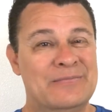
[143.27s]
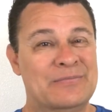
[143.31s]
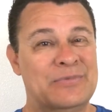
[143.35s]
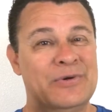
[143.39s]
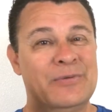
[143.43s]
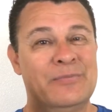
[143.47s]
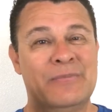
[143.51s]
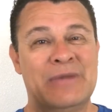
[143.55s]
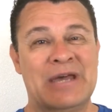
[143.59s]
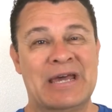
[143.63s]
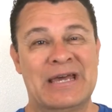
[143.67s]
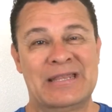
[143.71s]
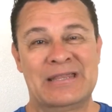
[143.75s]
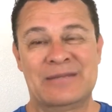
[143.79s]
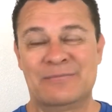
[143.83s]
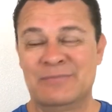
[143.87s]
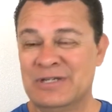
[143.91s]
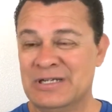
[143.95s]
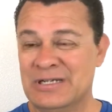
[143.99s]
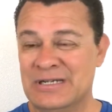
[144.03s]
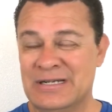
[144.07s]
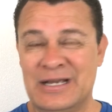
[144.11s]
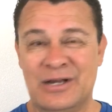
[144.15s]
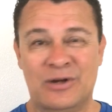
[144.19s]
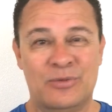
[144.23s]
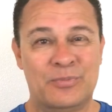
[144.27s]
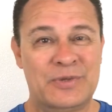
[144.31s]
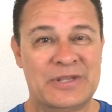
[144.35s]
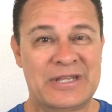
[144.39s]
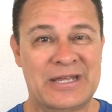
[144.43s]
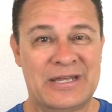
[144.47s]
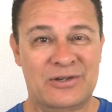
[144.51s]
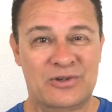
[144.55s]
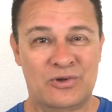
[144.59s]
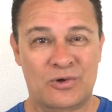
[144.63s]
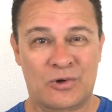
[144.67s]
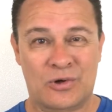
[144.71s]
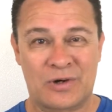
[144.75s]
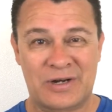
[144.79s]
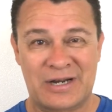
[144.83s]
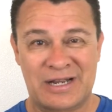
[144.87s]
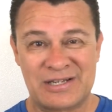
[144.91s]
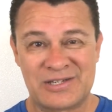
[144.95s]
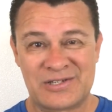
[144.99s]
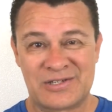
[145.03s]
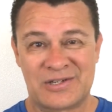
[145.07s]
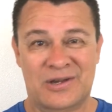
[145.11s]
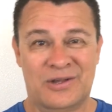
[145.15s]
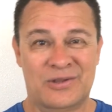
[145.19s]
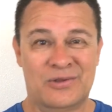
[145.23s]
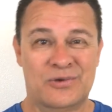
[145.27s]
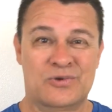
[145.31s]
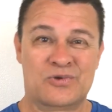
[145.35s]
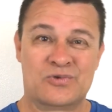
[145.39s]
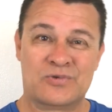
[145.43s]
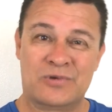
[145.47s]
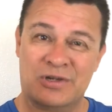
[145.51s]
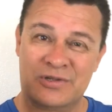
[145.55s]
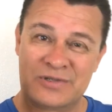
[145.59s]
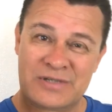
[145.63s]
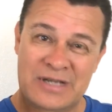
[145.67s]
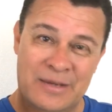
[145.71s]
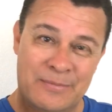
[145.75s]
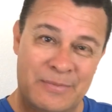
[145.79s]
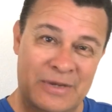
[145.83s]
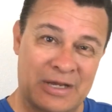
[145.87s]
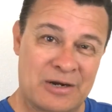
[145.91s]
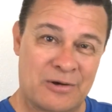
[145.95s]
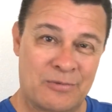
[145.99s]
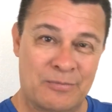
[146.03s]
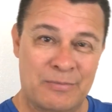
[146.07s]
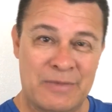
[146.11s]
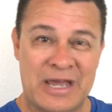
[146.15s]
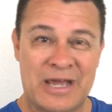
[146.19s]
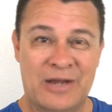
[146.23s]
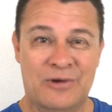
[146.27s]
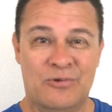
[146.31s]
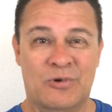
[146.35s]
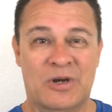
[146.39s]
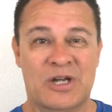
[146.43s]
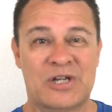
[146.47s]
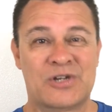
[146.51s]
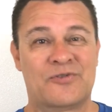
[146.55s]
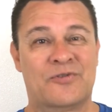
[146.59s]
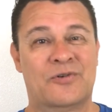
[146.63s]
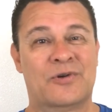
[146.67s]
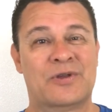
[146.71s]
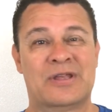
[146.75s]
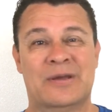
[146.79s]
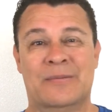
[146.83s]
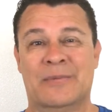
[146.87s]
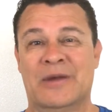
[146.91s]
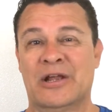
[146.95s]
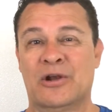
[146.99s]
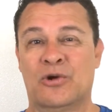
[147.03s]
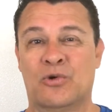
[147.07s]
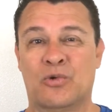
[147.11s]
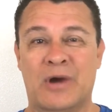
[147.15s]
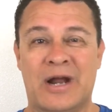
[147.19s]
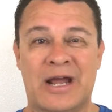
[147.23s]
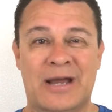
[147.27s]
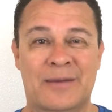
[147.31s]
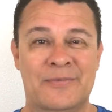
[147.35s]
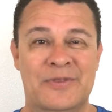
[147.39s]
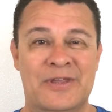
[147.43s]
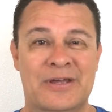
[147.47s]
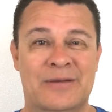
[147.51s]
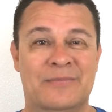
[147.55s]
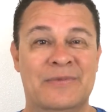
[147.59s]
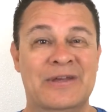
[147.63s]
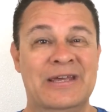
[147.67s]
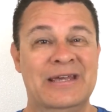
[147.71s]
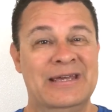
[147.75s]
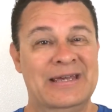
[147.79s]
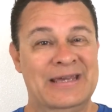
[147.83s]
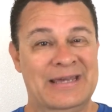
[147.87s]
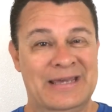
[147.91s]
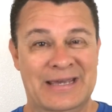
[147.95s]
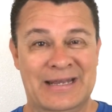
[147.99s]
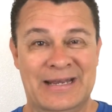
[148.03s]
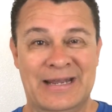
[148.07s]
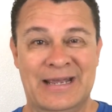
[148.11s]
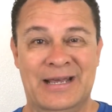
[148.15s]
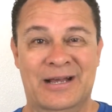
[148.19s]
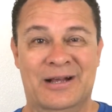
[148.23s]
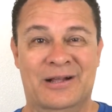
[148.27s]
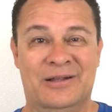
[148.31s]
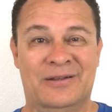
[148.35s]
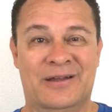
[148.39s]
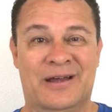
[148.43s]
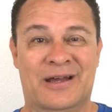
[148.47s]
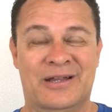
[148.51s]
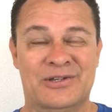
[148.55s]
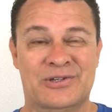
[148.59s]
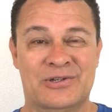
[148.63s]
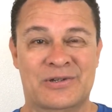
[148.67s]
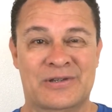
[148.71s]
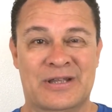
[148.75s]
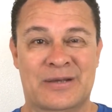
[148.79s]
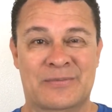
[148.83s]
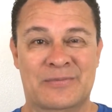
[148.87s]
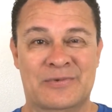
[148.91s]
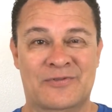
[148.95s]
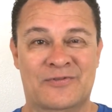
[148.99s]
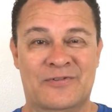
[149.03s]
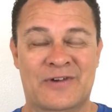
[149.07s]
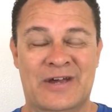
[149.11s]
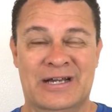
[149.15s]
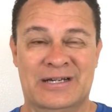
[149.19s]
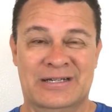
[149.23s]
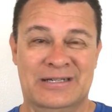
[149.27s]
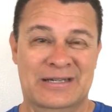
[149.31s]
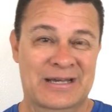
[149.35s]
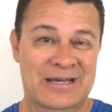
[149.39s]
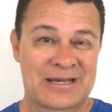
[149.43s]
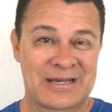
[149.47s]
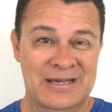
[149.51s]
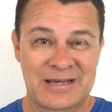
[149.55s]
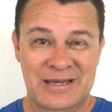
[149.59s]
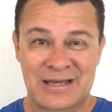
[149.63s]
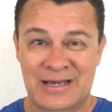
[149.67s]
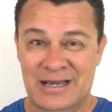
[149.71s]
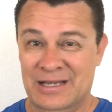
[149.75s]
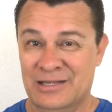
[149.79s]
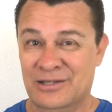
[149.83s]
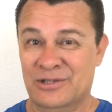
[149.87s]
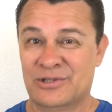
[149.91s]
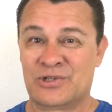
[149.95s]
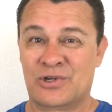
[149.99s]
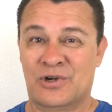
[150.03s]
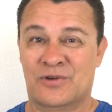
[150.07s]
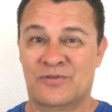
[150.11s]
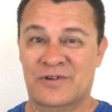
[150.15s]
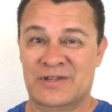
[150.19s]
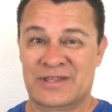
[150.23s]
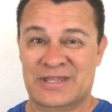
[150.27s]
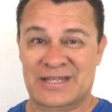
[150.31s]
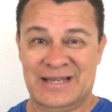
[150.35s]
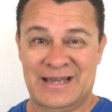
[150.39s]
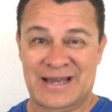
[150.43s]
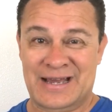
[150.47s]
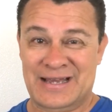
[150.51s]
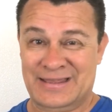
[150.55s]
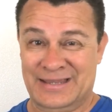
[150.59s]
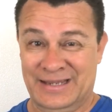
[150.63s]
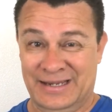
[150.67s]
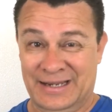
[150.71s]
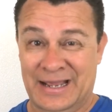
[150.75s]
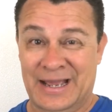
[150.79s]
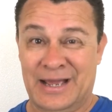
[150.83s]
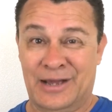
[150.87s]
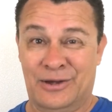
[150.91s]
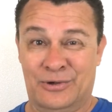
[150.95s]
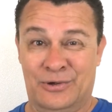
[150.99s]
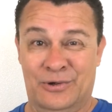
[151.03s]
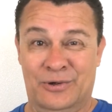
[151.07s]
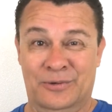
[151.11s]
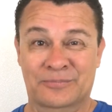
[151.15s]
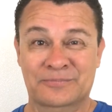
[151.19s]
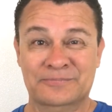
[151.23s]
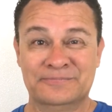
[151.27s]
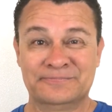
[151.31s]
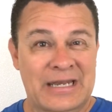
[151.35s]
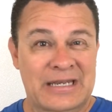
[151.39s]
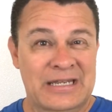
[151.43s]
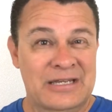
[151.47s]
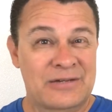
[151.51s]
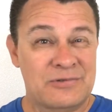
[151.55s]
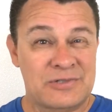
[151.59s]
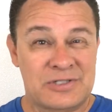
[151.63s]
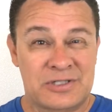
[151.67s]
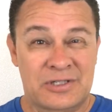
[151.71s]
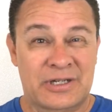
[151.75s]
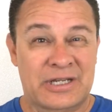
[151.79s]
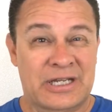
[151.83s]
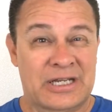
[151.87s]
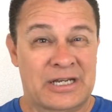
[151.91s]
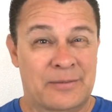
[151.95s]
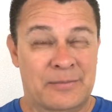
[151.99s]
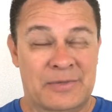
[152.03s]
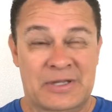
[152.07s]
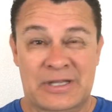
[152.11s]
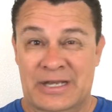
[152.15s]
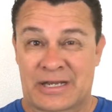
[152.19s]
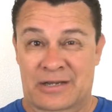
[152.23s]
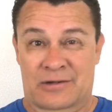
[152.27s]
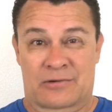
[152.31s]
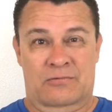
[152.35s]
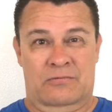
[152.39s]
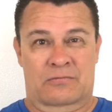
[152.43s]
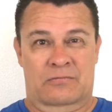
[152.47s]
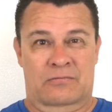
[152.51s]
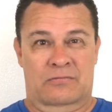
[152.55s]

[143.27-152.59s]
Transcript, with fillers: But man, the minute I opened that door and I saw those wheels, I made a mad rush for them. I grabbed them and I held on to them. In fact, I looked over at the guy at the counter and he was looking at me like,